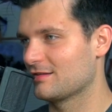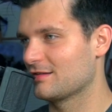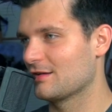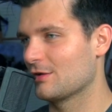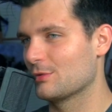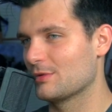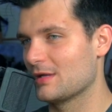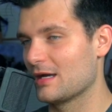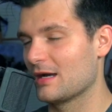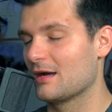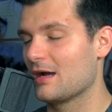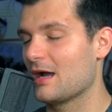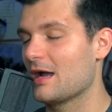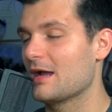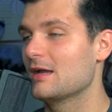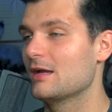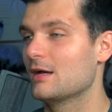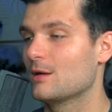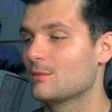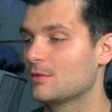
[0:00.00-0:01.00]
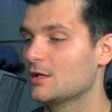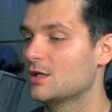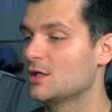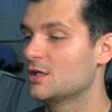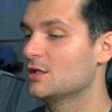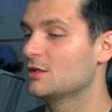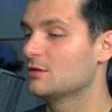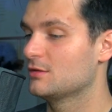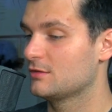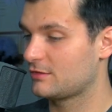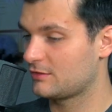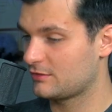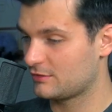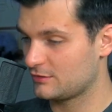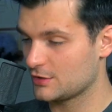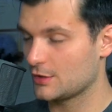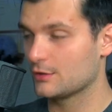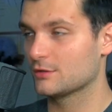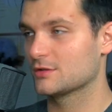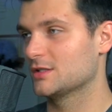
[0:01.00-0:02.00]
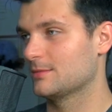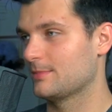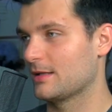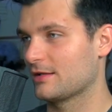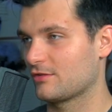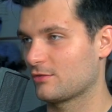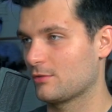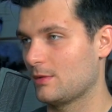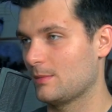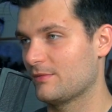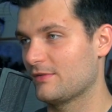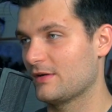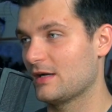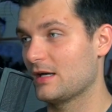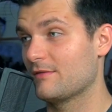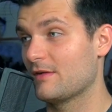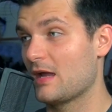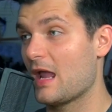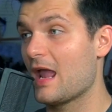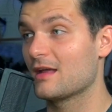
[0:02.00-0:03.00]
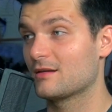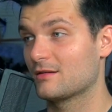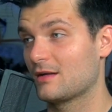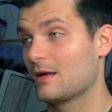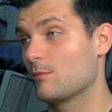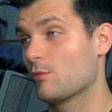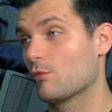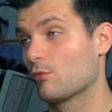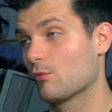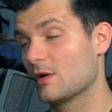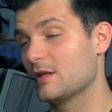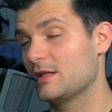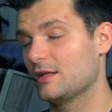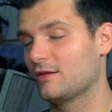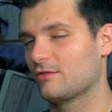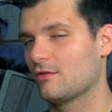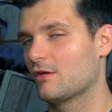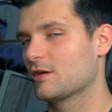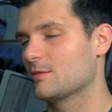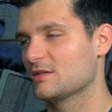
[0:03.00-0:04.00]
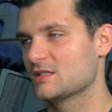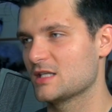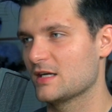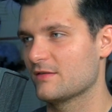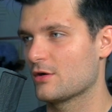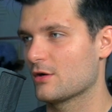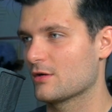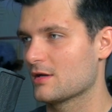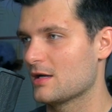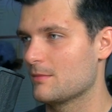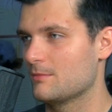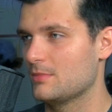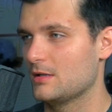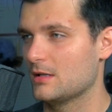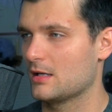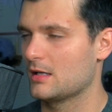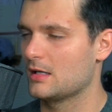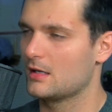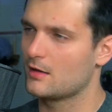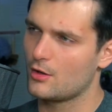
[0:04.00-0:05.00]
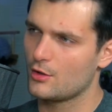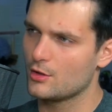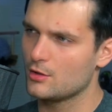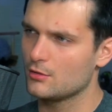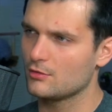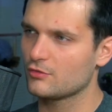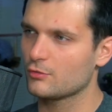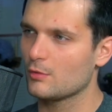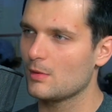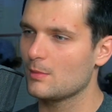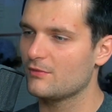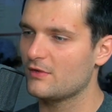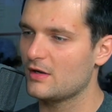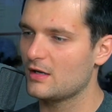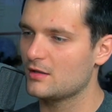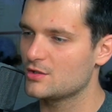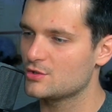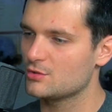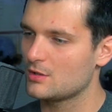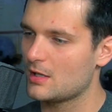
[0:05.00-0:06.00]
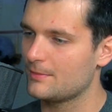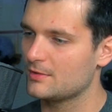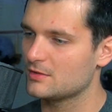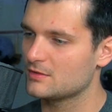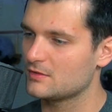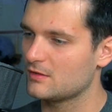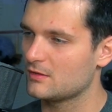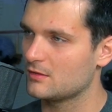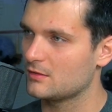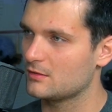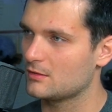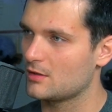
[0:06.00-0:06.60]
So yeah, I am stoked about Scream 5, and I'm really stoked about David Arquette being in it. Are you a Scream fan? Did you happen to know about this?